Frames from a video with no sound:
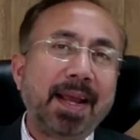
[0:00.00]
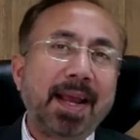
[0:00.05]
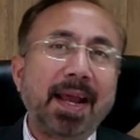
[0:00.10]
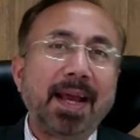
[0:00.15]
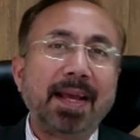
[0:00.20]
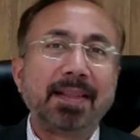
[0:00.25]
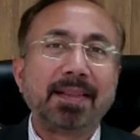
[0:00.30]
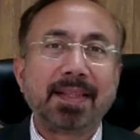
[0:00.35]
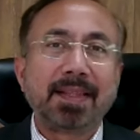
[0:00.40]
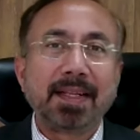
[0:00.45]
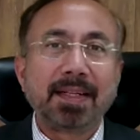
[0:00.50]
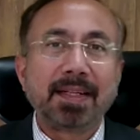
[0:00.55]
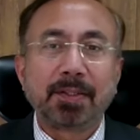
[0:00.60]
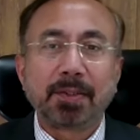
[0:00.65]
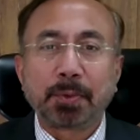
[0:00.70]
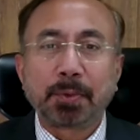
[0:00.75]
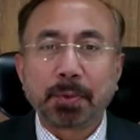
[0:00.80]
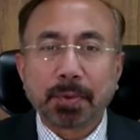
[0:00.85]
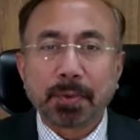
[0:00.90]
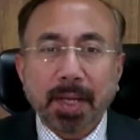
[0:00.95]
And then
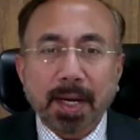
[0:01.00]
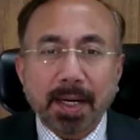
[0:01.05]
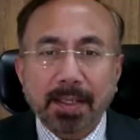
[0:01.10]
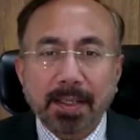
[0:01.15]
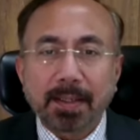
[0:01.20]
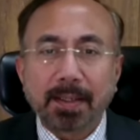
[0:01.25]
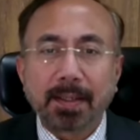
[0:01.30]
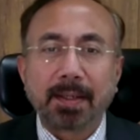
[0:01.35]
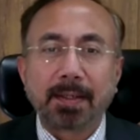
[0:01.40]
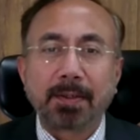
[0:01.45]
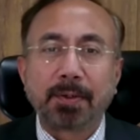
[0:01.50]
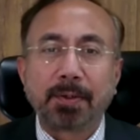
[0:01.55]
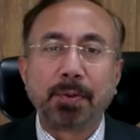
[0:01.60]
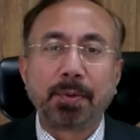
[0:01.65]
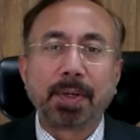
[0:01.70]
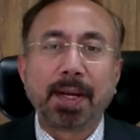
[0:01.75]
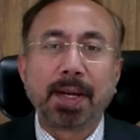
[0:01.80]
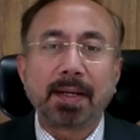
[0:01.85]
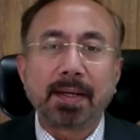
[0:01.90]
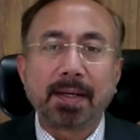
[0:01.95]
through that,
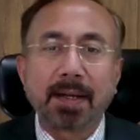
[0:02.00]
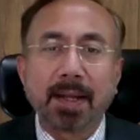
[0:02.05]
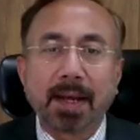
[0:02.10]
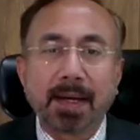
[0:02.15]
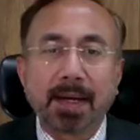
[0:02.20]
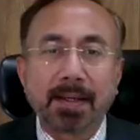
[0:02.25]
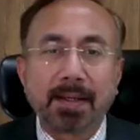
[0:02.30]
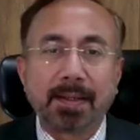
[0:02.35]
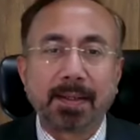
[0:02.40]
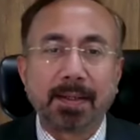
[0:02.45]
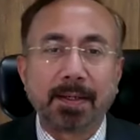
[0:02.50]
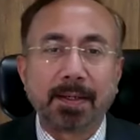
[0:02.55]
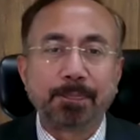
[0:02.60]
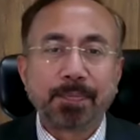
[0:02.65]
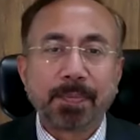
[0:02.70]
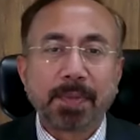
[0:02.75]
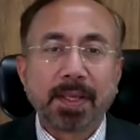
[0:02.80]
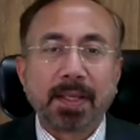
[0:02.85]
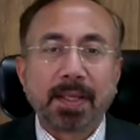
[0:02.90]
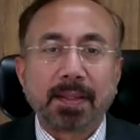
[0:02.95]
you get an idea
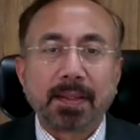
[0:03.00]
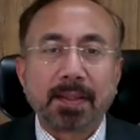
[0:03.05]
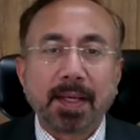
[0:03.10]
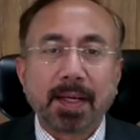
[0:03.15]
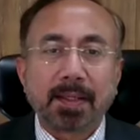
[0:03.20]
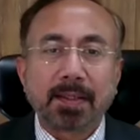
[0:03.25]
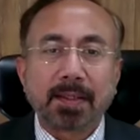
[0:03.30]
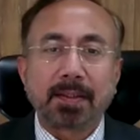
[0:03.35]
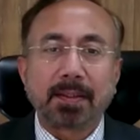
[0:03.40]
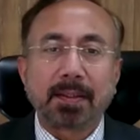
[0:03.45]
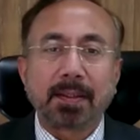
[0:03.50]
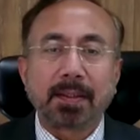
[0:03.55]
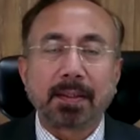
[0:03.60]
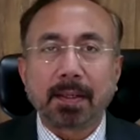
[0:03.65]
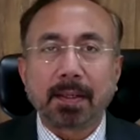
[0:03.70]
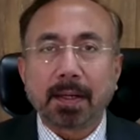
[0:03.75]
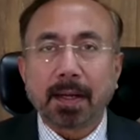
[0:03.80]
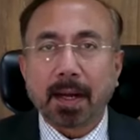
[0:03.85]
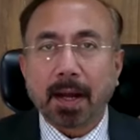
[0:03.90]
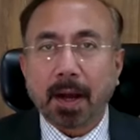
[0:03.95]
that
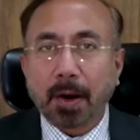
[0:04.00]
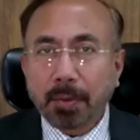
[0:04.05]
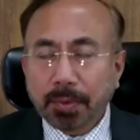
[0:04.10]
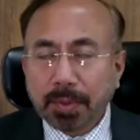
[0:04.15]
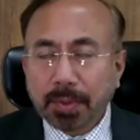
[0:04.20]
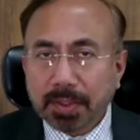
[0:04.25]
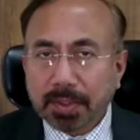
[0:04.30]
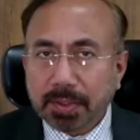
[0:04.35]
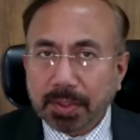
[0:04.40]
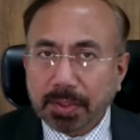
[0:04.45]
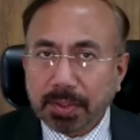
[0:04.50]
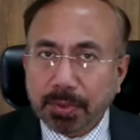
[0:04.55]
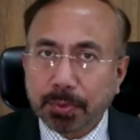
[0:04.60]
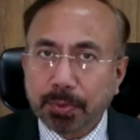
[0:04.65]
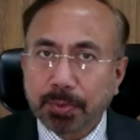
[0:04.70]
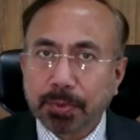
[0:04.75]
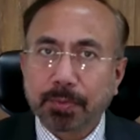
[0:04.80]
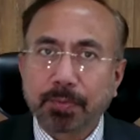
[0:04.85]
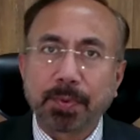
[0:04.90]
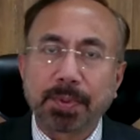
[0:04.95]
how these
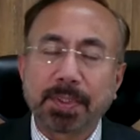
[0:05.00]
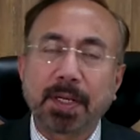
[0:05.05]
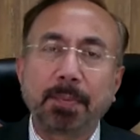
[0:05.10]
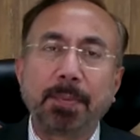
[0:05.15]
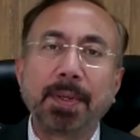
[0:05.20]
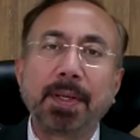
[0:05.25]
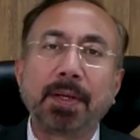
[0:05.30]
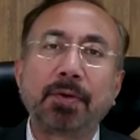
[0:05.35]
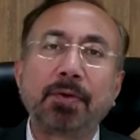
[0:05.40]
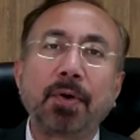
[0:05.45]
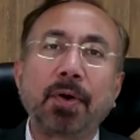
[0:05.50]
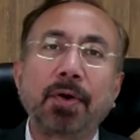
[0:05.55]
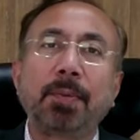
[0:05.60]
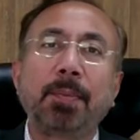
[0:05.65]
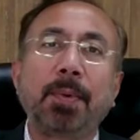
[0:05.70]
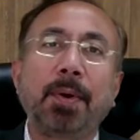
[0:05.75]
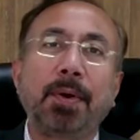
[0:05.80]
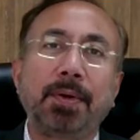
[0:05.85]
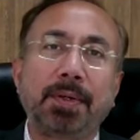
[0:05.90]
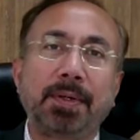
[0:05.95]
issues which are being talked
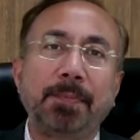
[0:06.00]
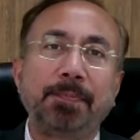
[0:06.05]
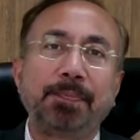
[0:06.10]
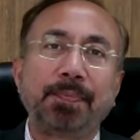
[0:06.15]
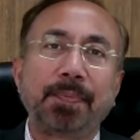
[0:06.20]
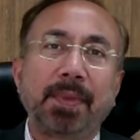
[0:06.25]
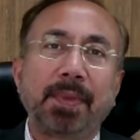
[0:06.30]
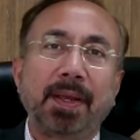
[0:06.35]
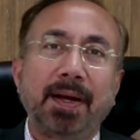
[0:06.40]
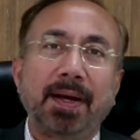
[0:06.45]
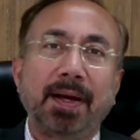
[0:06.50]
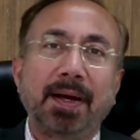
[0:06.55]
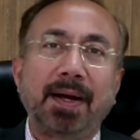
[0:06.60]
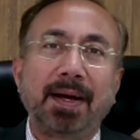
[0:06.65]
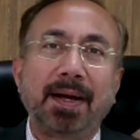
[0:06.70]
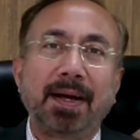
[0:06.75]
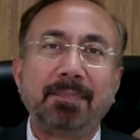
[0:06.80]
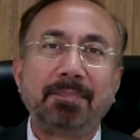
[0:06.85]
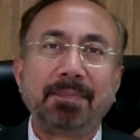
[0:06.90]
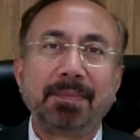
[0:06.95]
about
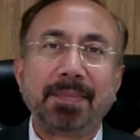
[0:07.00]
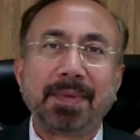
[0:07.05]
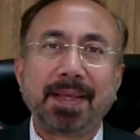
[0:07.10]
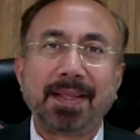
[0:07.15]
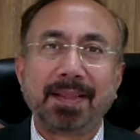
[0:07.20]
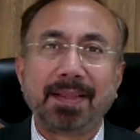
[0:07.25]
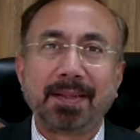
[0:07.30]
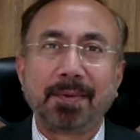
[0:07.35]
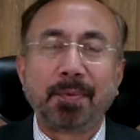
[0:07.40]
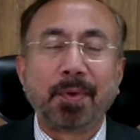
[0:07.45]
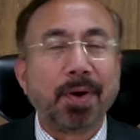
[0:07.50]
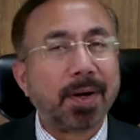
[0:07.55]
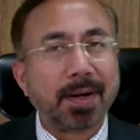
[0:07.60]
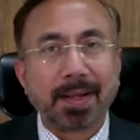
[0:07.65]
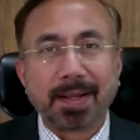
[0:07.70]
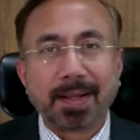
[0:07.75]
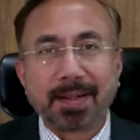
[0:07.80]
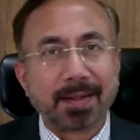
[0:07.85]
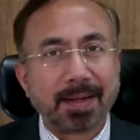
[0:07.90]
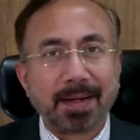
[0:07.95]
um, in the world
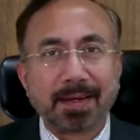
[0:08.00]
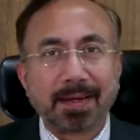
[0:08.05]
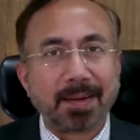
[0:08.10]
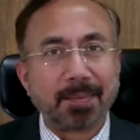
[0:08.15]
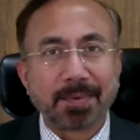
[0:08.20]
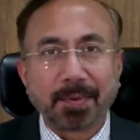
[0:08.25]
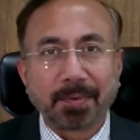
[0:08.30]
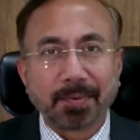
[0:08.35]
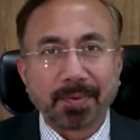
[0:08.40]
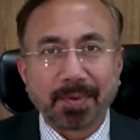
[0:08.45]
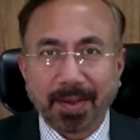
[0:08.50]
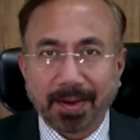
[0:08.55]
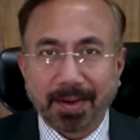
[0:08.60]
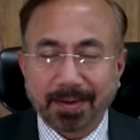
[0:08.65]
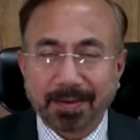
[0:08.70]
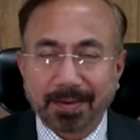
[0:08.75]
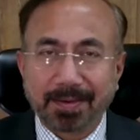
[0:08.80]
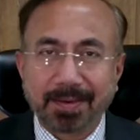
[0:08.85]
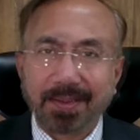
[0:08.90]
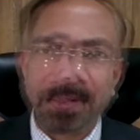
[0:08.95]
in, in terms of thick
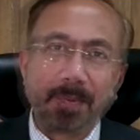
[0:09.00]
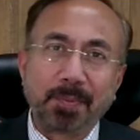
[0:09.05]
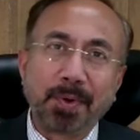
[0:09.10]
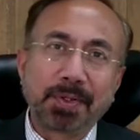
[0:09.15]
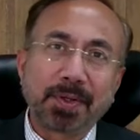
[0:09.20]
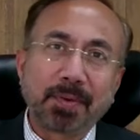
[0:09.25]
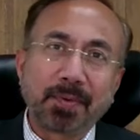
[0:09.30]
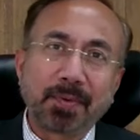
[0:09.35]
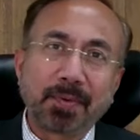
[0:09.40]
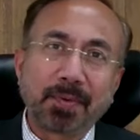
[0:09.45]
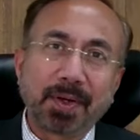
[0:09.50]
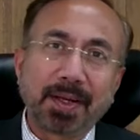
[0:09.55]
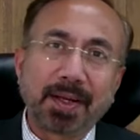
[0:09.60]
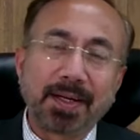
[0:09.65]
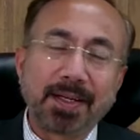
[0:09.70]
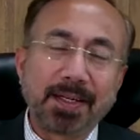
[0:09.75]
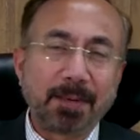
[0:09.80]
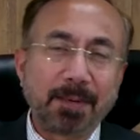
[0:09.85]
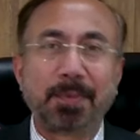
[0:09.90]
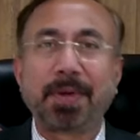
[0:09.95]
books of the
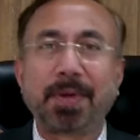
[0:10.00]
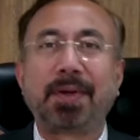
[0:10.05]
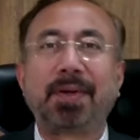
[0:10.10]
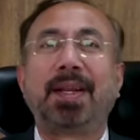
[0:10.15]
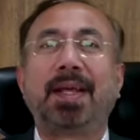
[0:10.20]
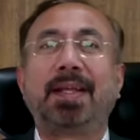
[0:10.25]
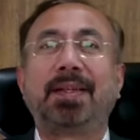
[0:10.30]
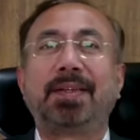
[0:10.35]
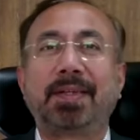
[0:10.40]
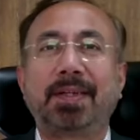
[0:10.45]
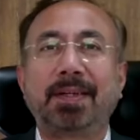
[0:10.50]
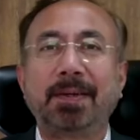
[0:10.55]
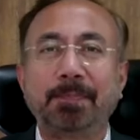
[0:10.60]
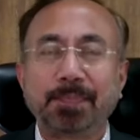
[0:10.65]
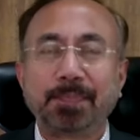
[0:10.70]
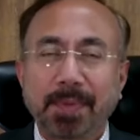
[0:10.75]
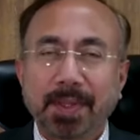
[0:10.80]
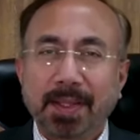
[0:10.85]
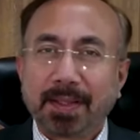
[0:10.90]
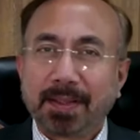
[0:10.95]
contemporary nature,
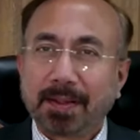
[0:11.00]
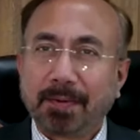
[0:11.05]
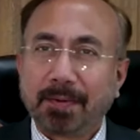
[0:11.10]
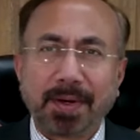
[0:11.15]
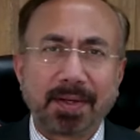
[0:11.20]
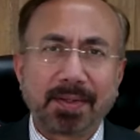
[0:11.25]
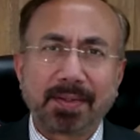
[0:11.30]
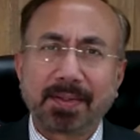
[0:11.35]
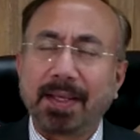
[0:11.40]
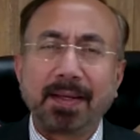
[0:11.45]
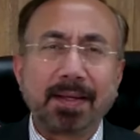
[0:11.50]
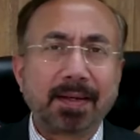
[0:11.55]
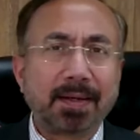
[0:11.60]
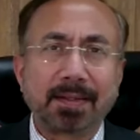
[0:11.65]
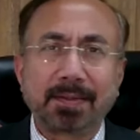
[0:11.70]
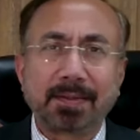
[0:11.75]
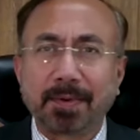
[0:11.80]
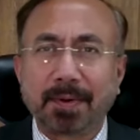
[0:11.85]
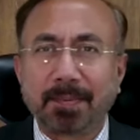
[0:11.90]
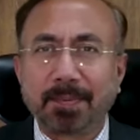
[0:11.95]
the various
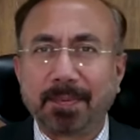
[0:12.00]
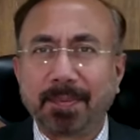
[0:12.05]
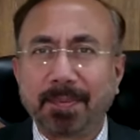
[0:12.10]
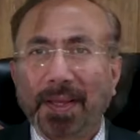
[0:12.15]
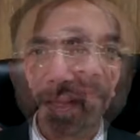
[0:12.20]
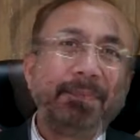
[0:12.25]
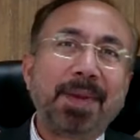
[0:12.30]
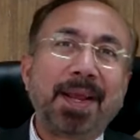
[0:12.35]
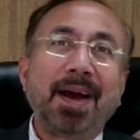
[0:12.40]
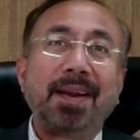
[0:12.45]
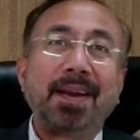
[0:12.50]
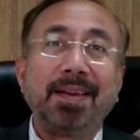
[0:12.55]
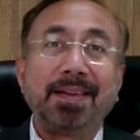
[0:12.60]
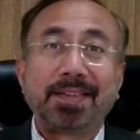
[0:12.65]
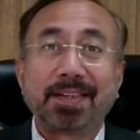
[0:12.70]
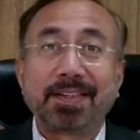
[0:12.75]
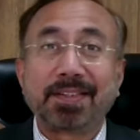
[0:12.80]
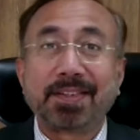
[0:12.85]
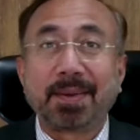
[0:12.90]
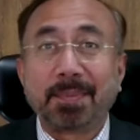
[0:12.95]
thinkers from Mihaly
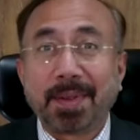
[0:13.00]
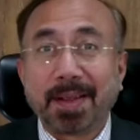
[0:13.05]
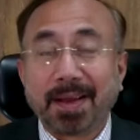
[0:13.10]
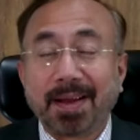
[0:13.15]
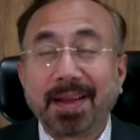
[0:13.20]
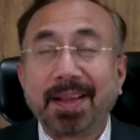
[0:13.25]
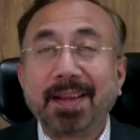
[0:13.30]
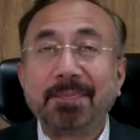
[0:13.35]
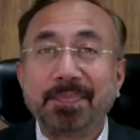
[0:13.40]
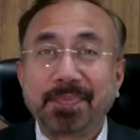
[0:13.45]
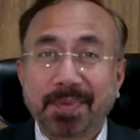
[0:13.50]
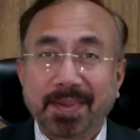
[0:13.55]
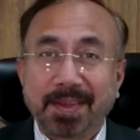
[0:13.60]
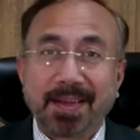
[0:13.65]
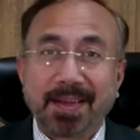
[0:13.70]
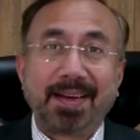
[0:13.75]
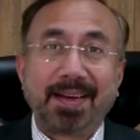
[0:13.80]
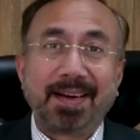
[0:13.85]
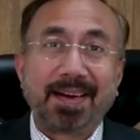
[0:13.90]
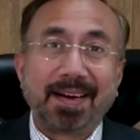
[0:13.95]
Csikszentmihalyi,
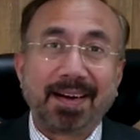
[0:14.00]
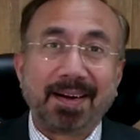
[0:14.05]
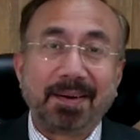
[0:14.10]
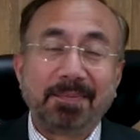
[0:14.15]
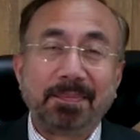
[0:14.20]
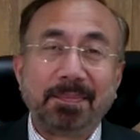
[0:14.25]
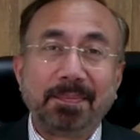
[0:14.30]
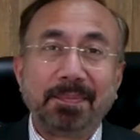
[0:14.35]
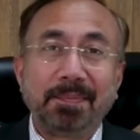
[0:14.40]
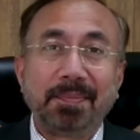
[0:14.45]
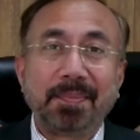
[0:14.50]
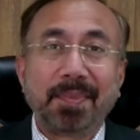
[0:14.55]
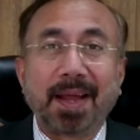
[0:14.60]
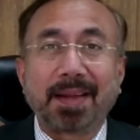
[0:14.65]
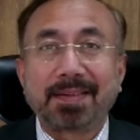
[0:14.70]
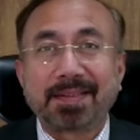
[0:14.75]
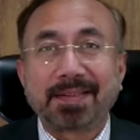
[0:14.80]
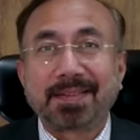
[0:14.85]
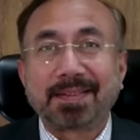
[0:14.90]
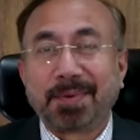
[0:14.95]
um,
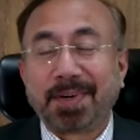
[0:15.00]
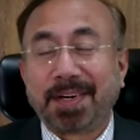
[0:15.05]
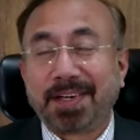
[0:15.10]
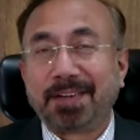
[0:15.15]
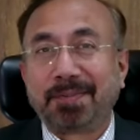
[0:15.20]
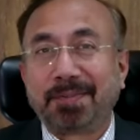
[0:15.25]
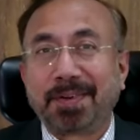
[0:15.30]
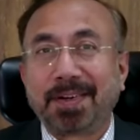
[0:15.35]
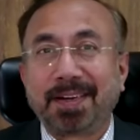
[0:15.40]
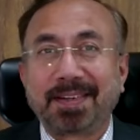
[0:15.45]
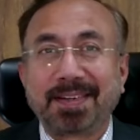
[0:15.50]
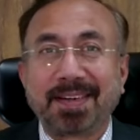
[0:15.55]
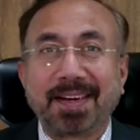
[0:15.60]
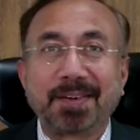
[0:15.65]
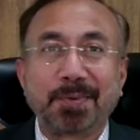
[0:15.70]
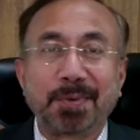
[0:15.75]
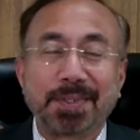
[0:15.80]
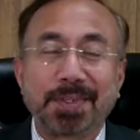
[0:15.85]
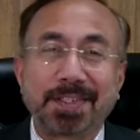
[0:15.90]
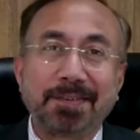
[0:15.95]
that's a very difficult
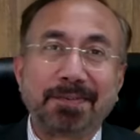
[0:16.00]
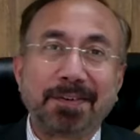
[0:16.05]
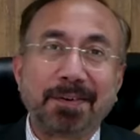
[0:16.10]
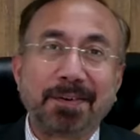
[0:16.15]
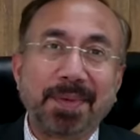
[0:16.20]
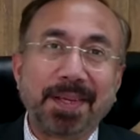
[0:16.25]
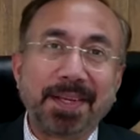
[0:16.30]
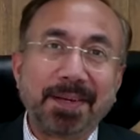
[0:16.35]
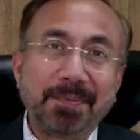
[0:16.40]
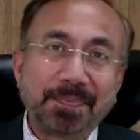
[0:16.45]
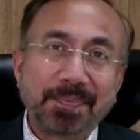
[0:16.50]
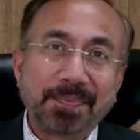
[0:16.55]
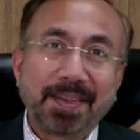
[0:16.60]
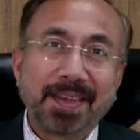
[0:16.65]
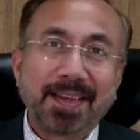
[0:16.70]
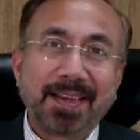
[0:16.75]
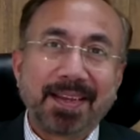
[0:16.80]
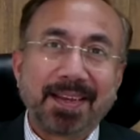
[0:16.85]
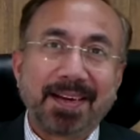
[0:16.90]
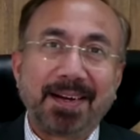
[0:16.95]
tongue twister for me
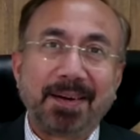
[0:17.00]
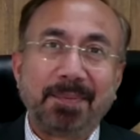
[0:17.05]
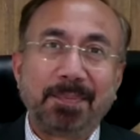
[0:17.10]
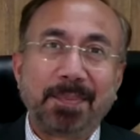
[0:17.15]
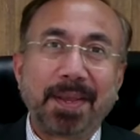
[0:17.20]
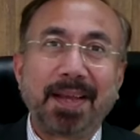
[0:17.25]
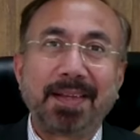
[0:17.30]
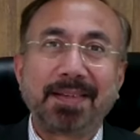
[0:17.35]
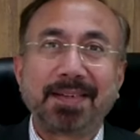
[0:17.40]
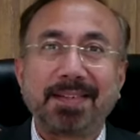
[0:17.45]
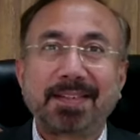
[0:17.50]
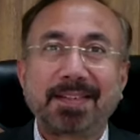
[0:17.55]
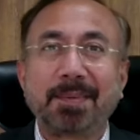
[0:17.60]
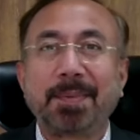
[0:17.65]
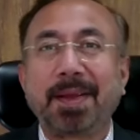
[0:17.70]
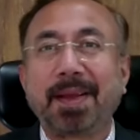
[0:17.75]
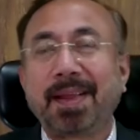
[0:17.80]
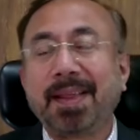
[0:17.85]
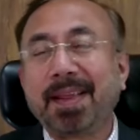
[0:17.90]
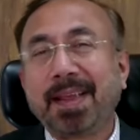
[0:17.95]
uh, Mihai
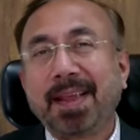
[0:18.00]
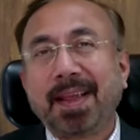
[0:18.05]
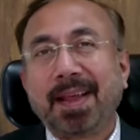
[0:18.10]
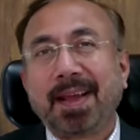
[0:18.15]
Csikszentmihalyi.